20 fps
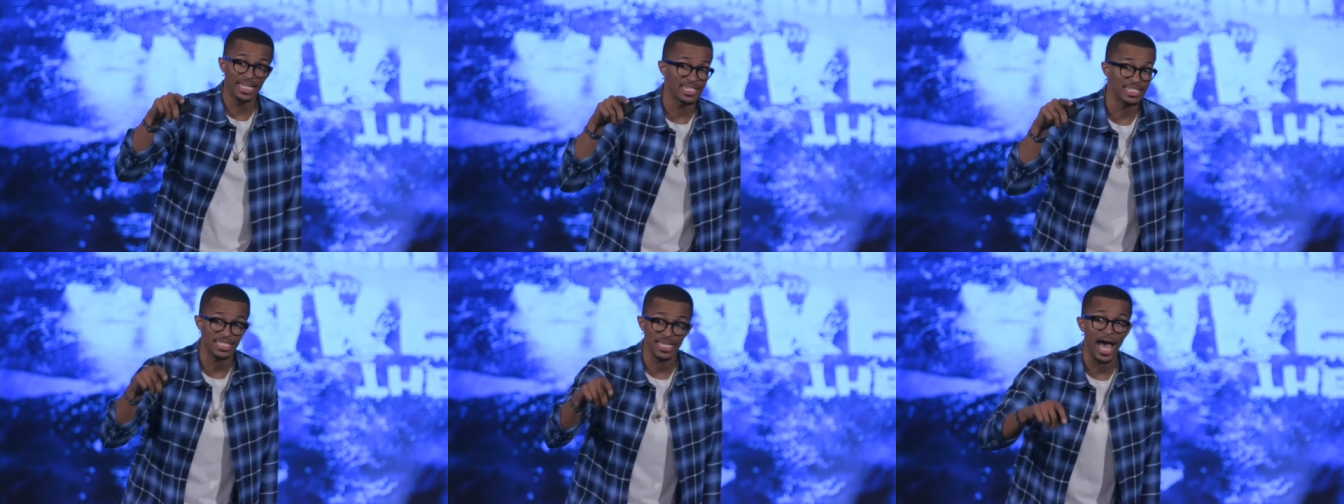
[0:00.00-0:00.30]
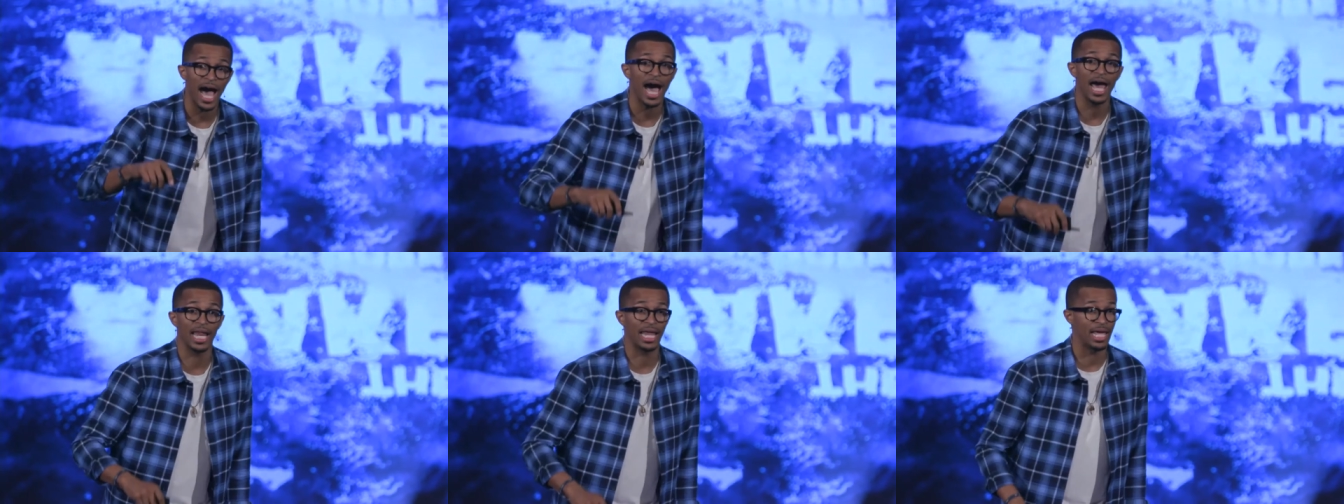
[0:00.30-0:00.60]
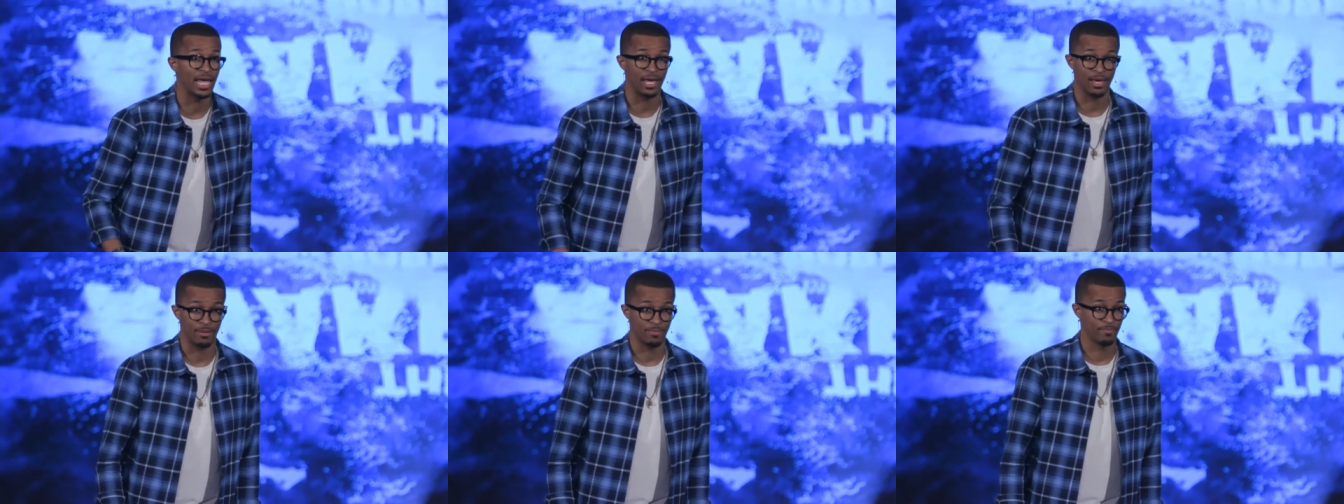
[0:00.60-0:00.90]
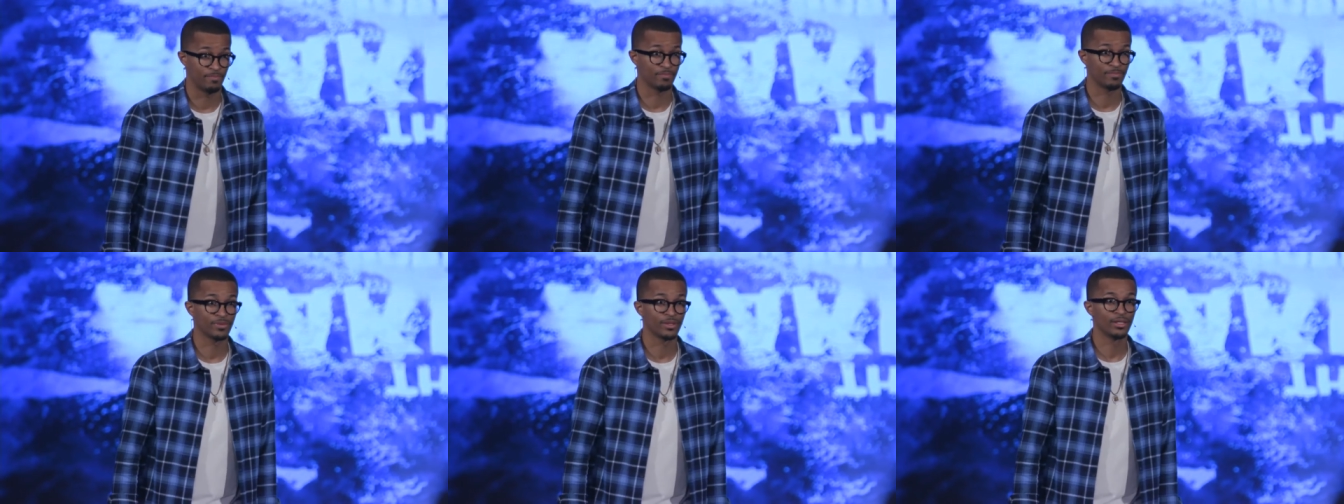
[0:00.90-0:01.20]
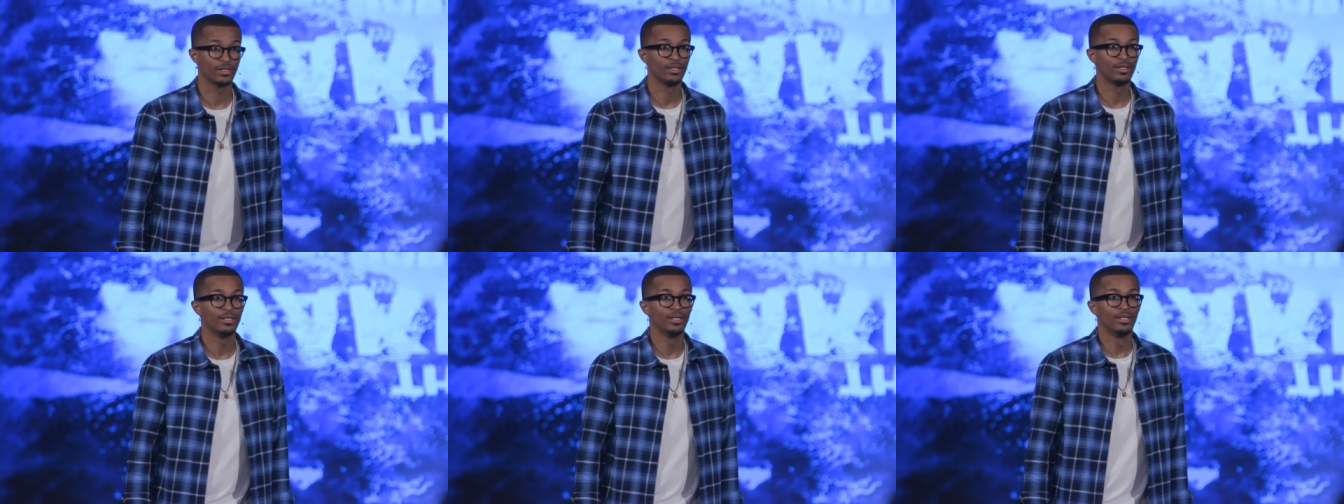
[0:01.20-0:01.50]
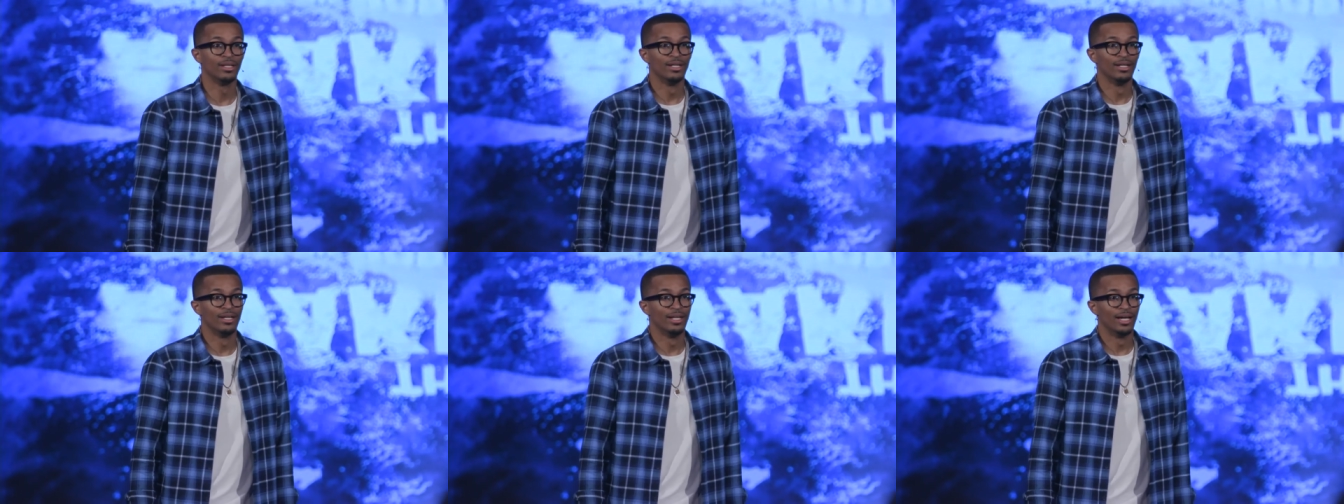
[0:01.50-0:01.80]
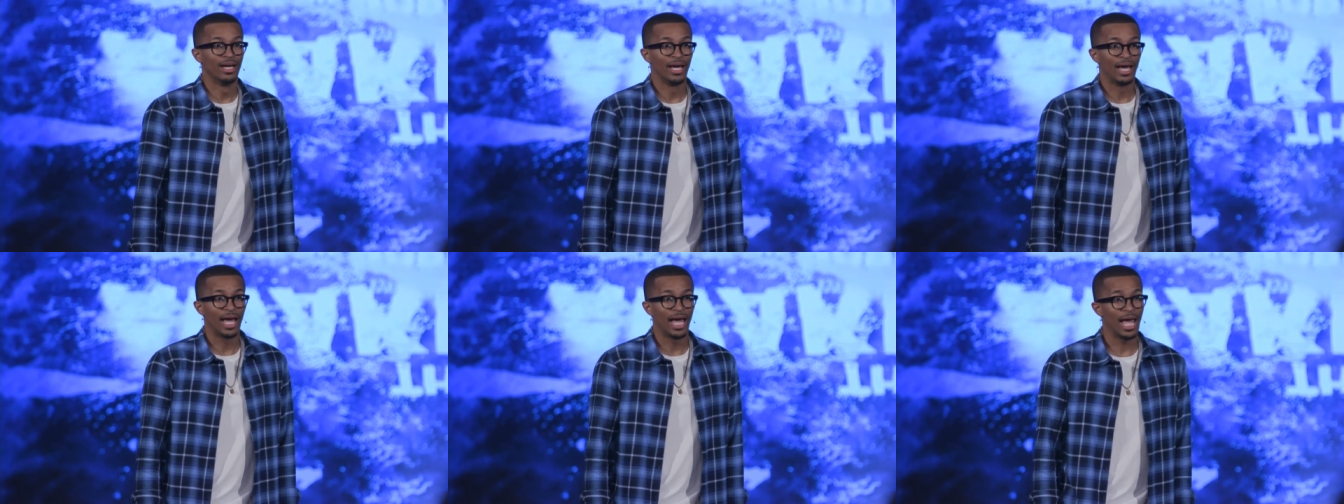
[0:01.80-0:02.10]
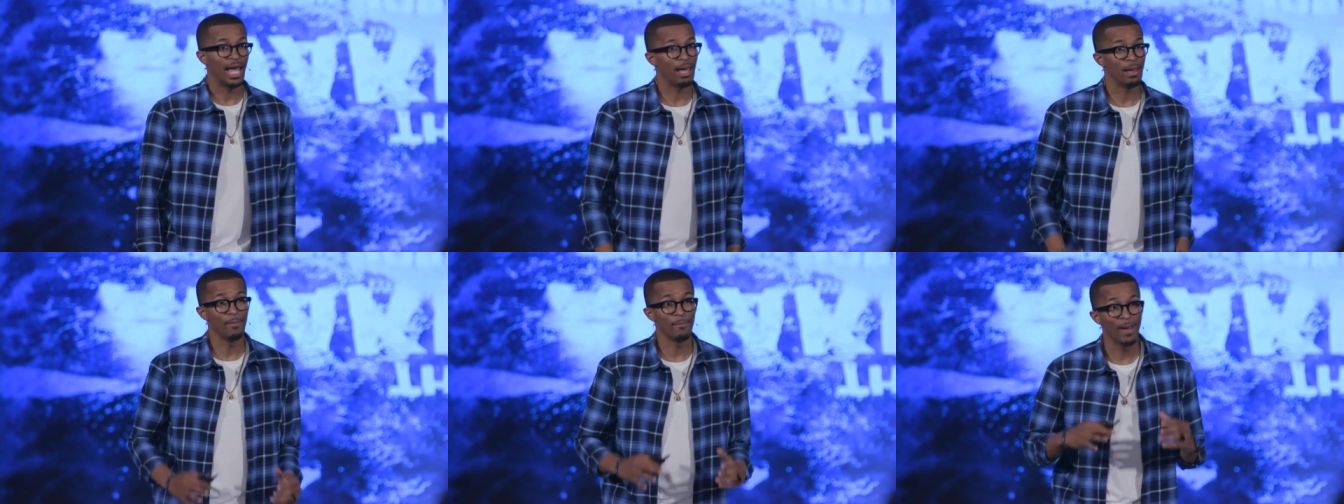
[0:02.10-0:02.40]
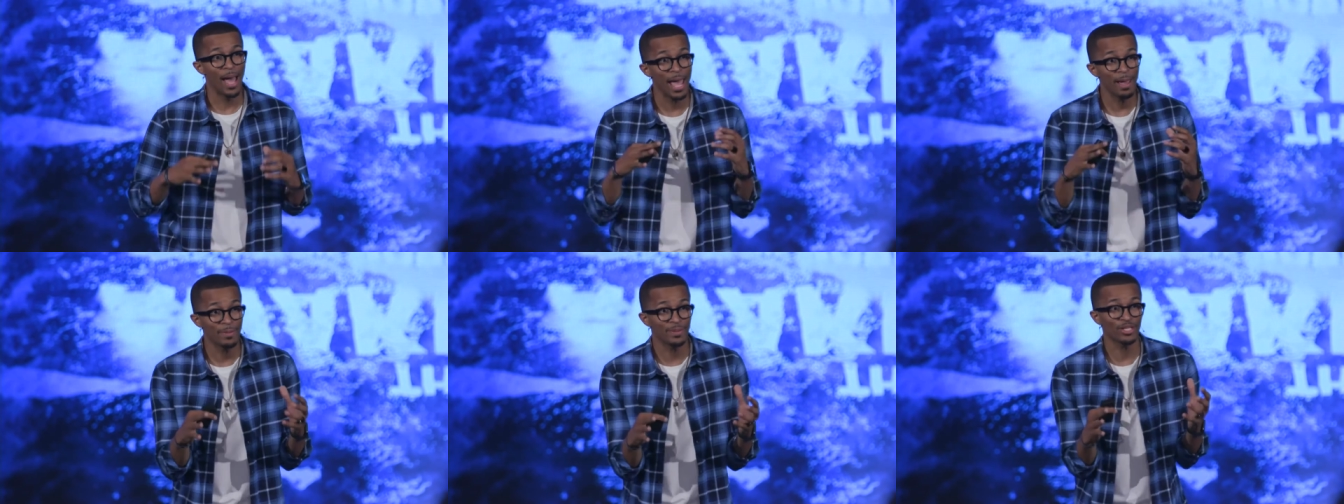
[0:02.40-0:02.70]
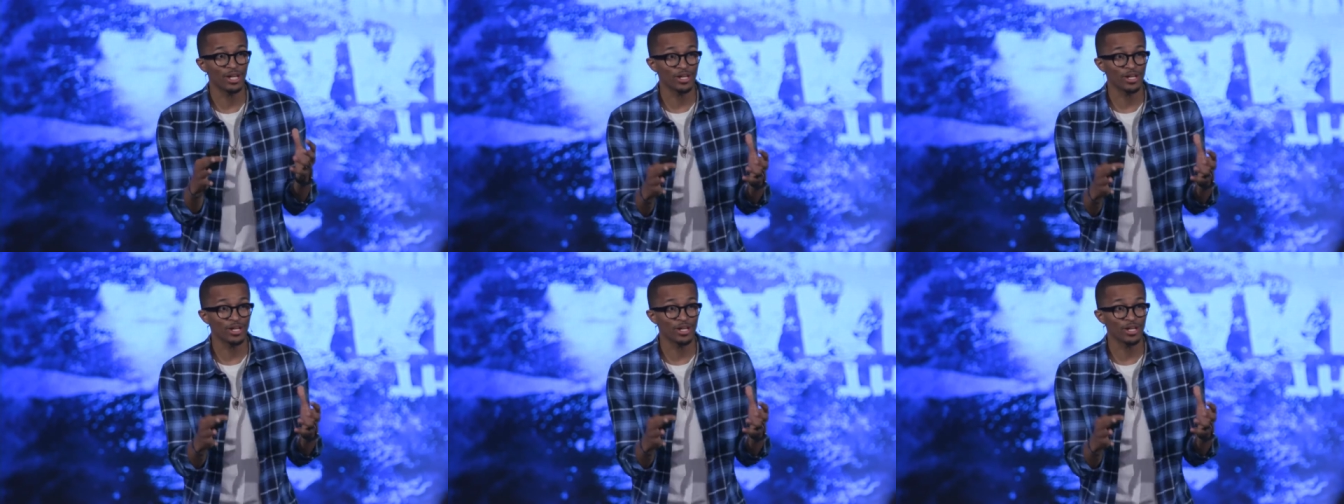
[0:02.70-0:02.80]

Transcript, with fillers: inside of him. And maybe